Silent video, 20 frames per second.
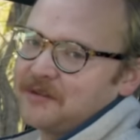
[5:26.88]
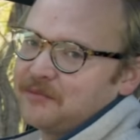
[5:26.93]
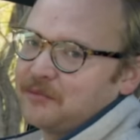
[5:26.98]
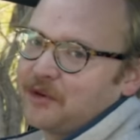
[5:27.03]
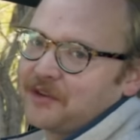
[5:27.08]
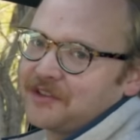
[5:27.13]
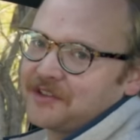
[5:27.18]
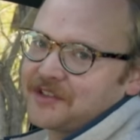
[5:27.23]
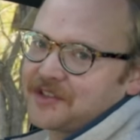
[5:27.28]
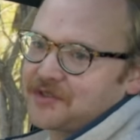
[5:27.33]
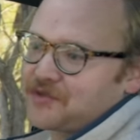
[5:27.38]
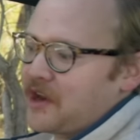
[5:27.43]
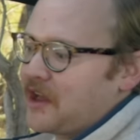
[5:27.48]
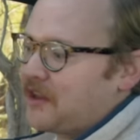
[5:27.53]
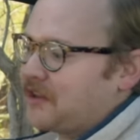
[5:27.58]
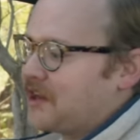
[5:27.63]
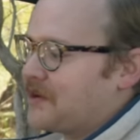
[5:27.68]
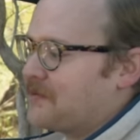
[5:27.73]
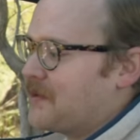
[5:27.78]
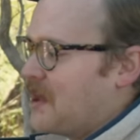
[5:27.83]
in modern
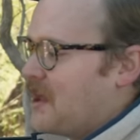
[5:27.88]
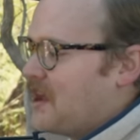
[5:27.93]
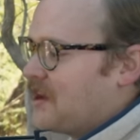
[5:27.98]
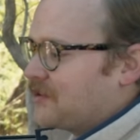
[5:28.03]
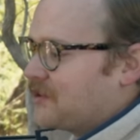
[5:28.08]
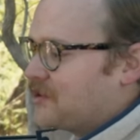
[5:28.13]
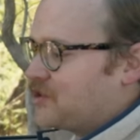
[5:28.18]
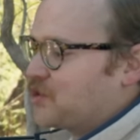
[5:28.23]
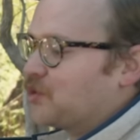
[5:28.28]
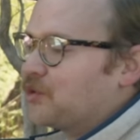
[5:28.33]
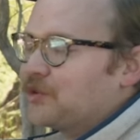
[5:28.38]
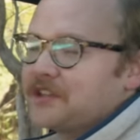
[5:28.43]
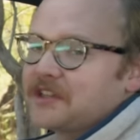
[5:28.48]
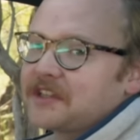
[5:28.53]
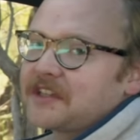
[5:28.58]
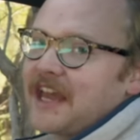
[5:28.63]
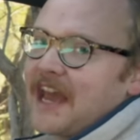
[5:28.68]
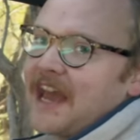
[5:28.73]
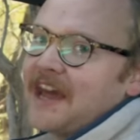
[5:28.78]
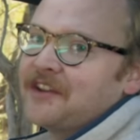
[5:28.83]
Australia, the
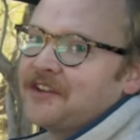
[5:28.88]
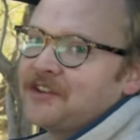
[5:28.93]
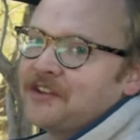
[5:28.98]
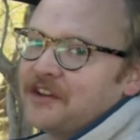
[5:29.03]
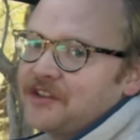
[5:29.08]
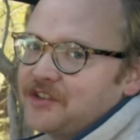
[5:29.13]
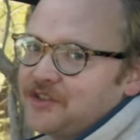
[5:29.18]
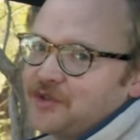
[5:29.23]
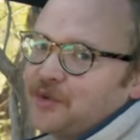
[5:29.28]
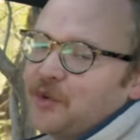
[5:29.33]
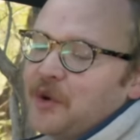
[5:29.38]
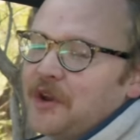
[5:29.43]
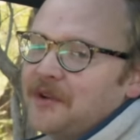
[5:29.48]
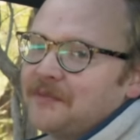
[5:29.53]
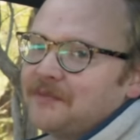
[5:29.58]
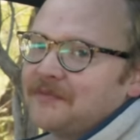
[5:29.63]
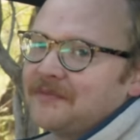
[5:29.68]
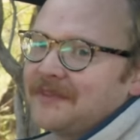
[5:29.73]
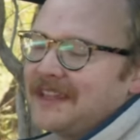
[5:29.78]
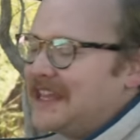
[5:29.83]
Giulia can do it